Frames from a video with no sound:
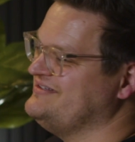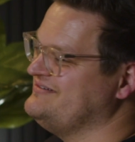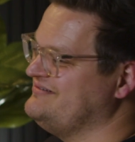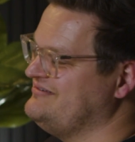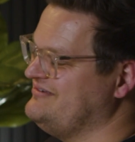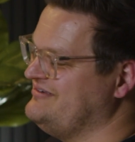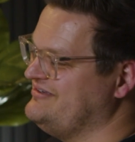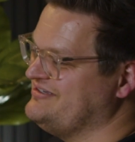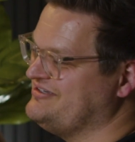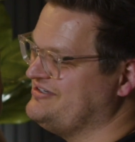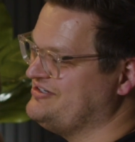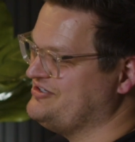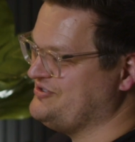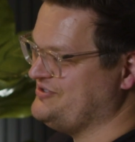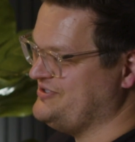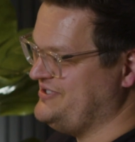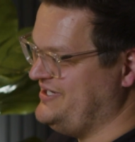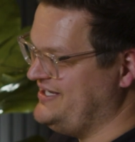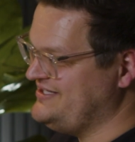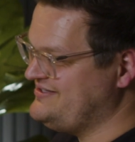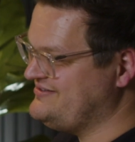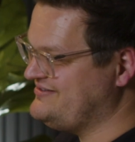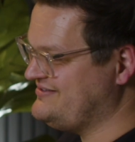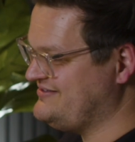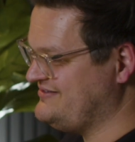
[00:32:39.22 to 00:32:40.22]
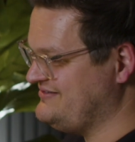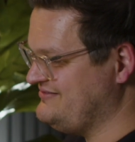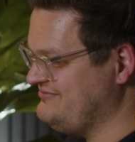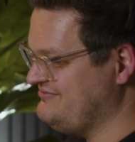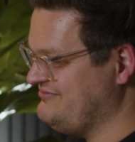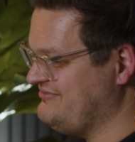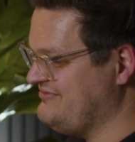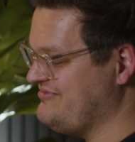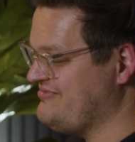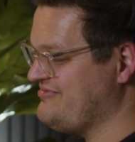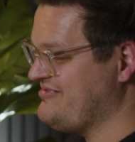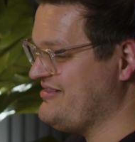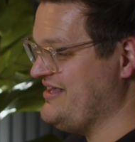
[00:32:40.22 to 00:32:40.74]
so it
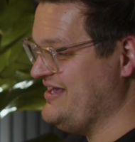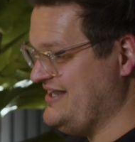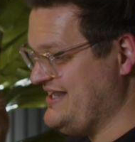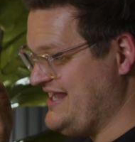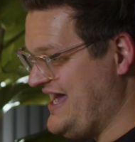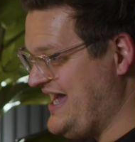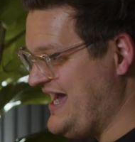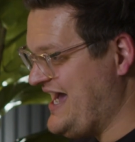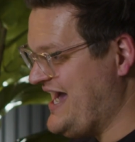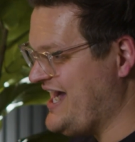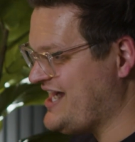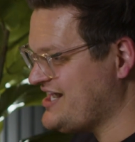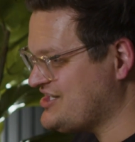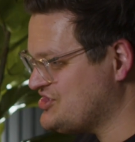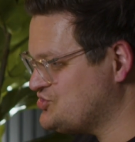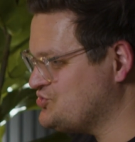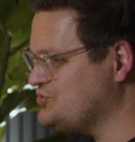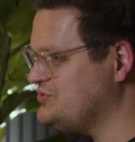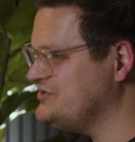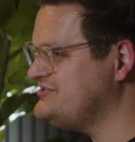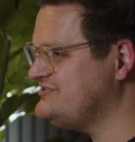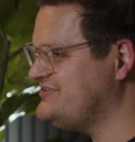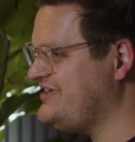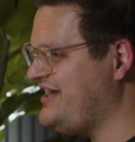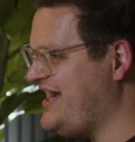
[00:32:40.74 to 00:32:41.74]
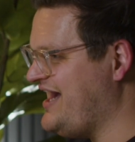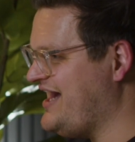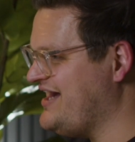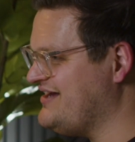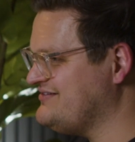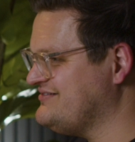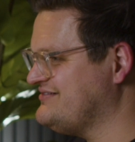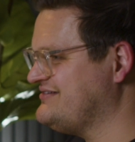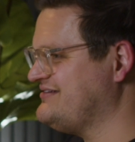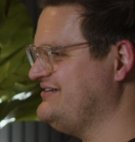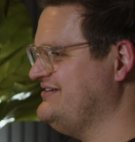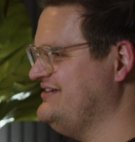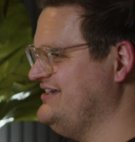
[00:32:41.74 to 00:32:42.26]
creates an actual
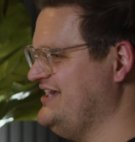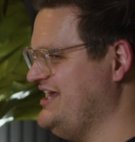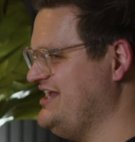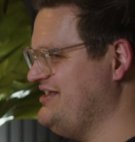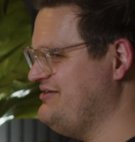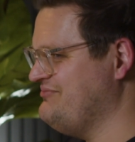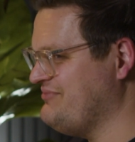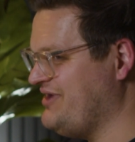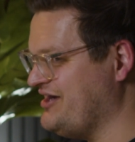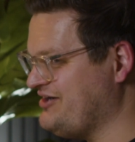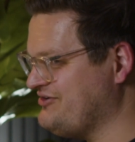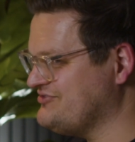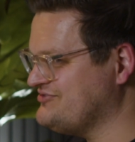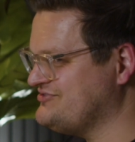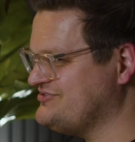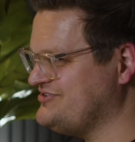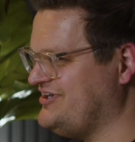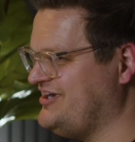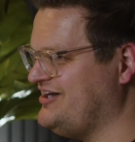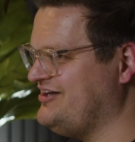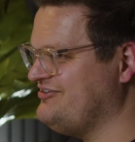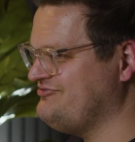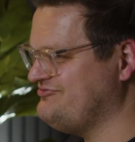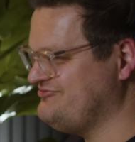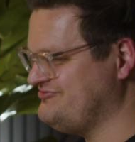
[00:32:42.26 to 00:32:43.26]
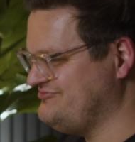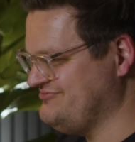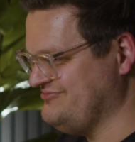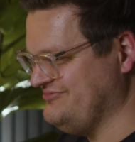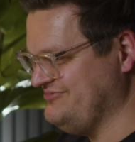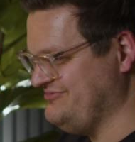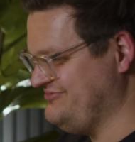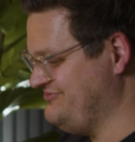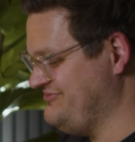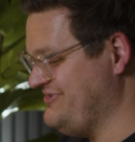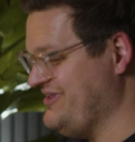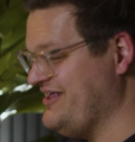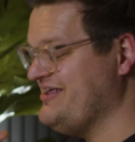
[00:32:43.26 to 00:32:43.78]
task in Microsoft